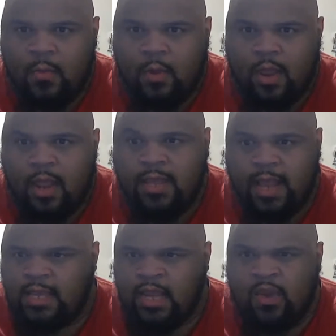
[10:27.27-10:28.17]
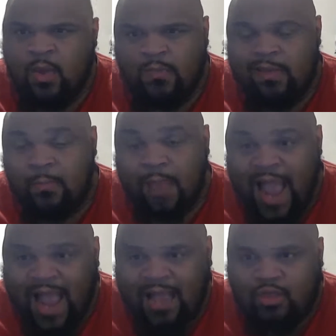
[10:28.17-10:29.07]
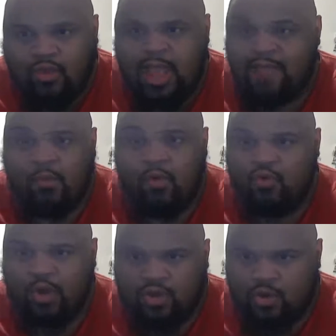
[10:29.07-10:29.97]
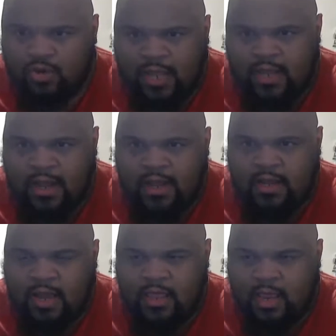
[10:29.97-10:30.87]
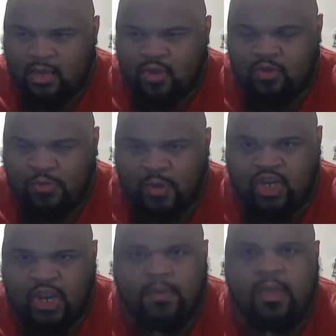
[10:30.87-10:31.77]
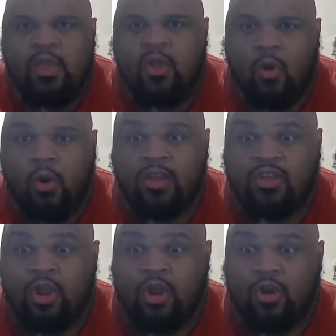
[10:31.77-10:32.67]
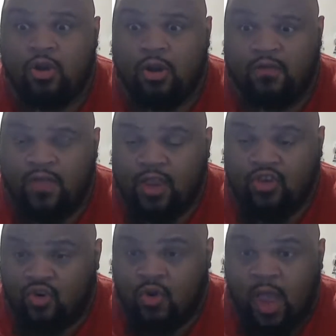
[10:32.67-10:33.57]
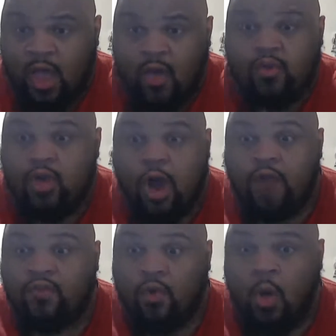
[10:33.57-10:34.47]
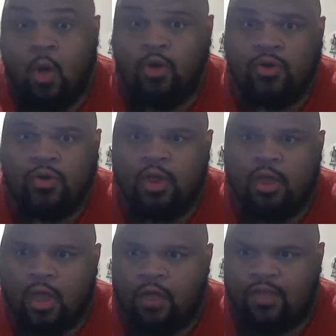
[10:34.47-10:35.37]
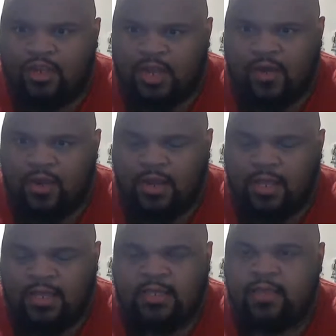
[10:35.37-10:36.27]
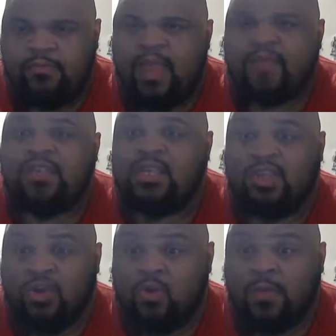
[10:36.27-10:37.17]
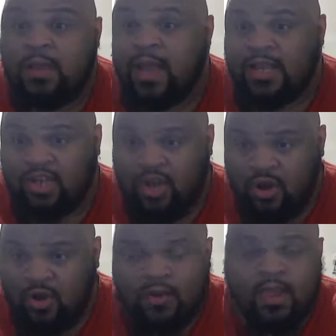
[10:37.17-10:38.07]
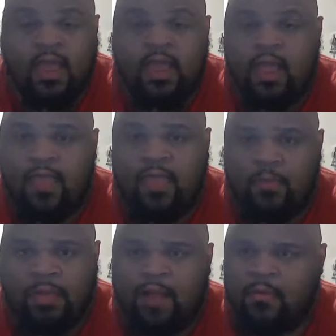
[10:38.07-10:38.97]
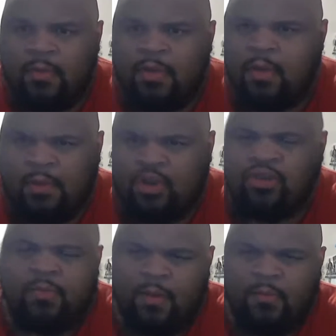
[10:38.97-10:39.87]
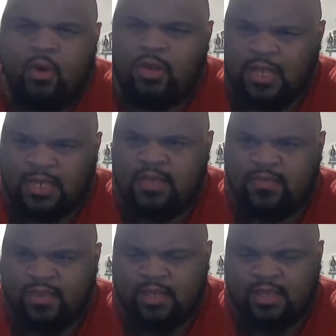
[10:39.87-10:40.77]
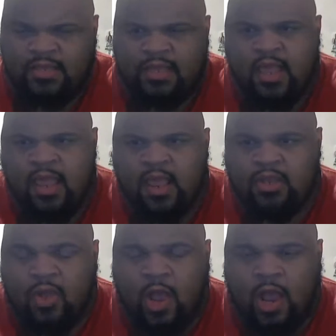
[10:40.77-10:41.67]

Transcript: Is there any way to bring him back? Do they have more crystals like in his little spaceship, or is freaking Jor-El gone for all of the series like this? Having season 2 comes out next year, and they're planning. I'm pretty sure there might be more seasons of this like this. So